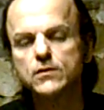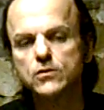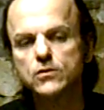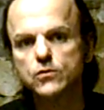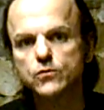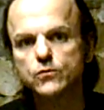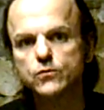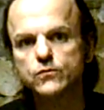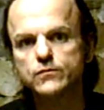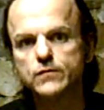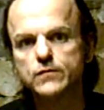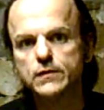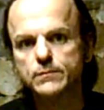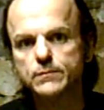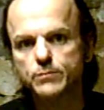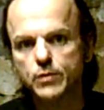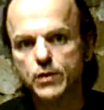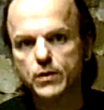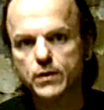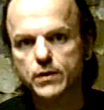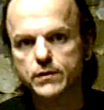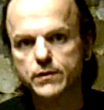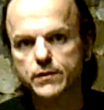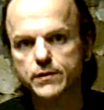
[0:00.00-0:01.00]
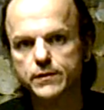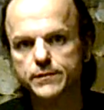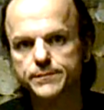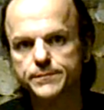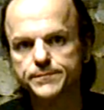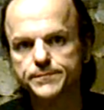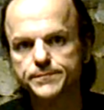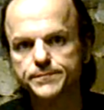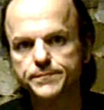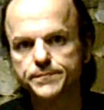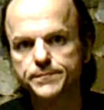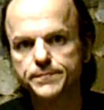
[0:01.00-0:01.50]
being the losing
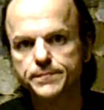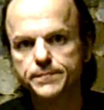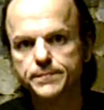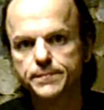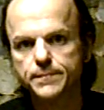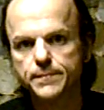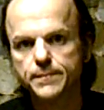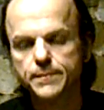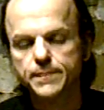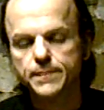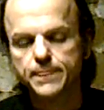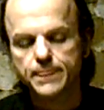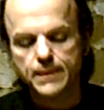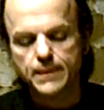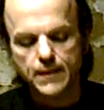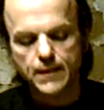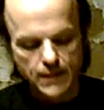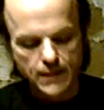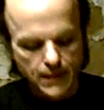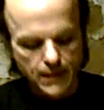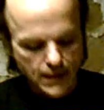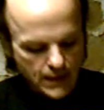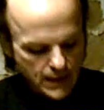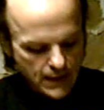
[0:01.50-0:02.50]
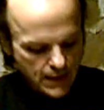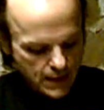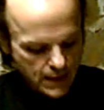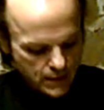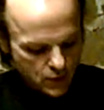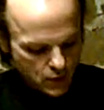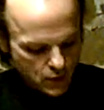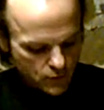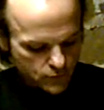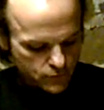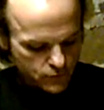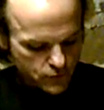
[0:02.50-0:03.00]
partner.
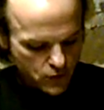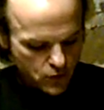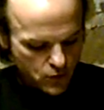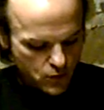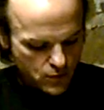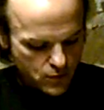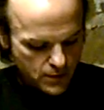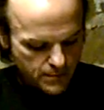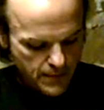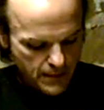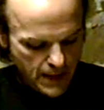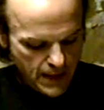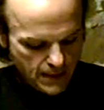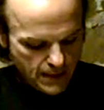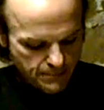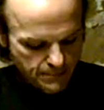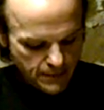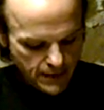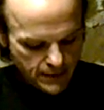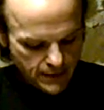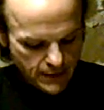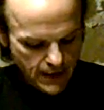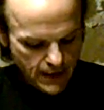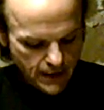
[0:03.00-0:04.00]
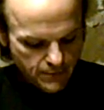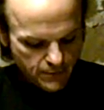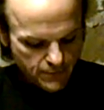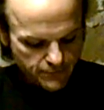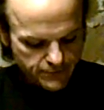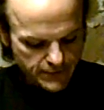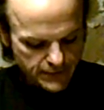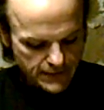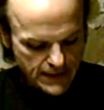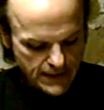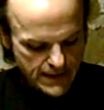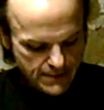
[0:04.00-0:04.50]
And also a man by the
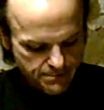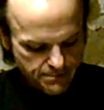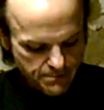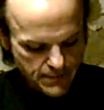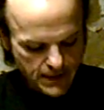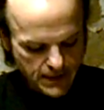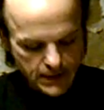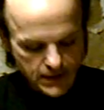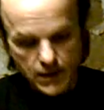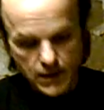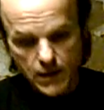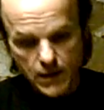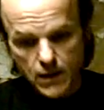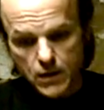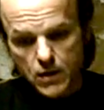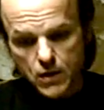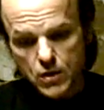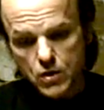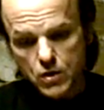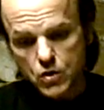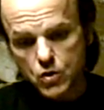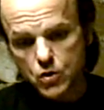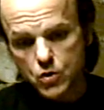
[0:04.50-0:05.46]
name of Liebman,